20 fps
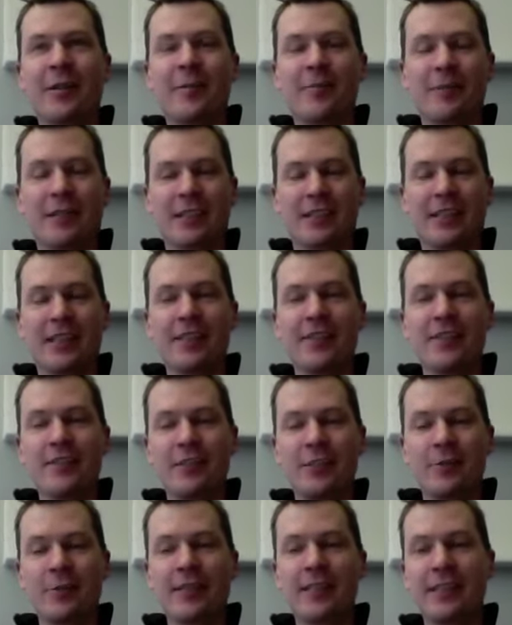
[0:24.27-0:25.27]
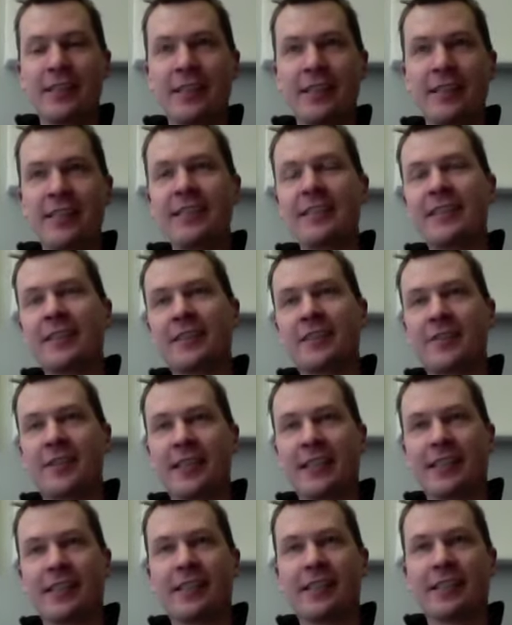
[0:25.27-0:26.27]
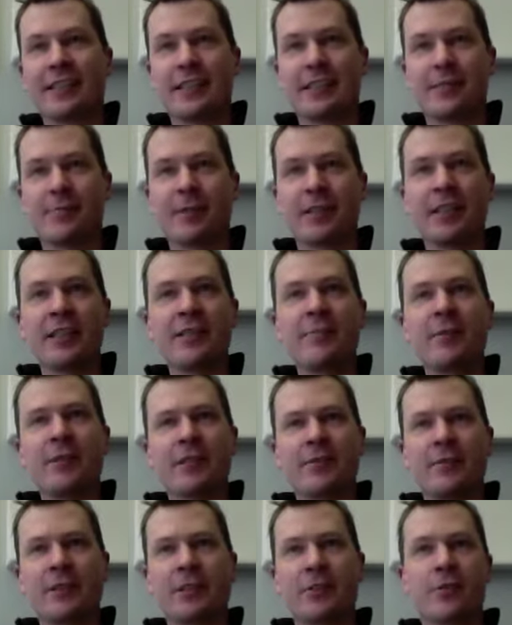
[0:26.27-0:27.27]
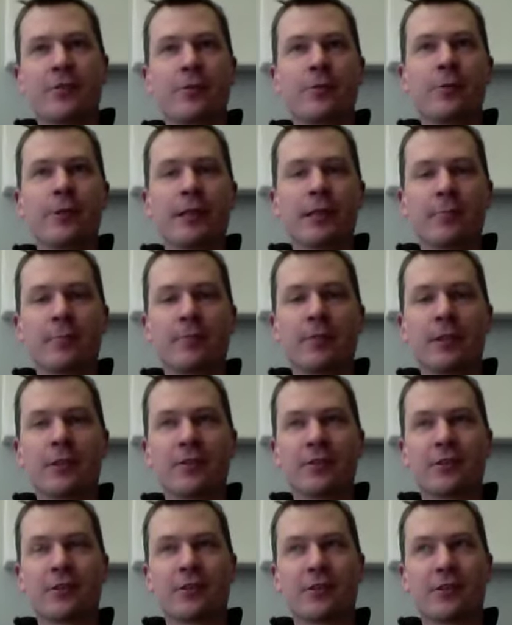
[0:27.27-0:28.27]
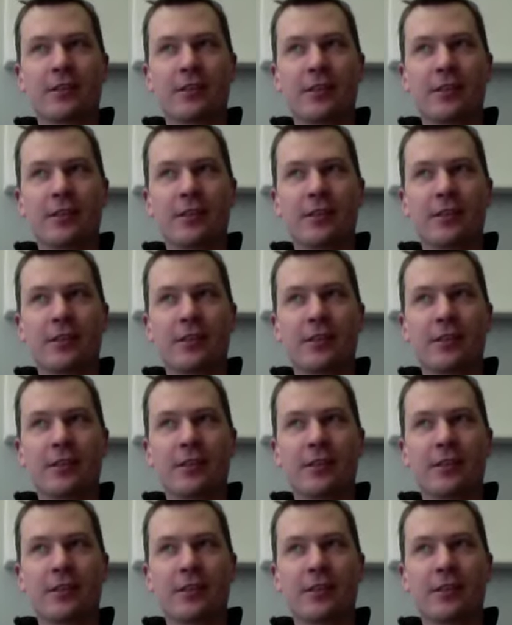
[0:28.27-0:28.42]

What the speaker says: But I don't know. It did the trick, I guess. But it depends what you're doing, because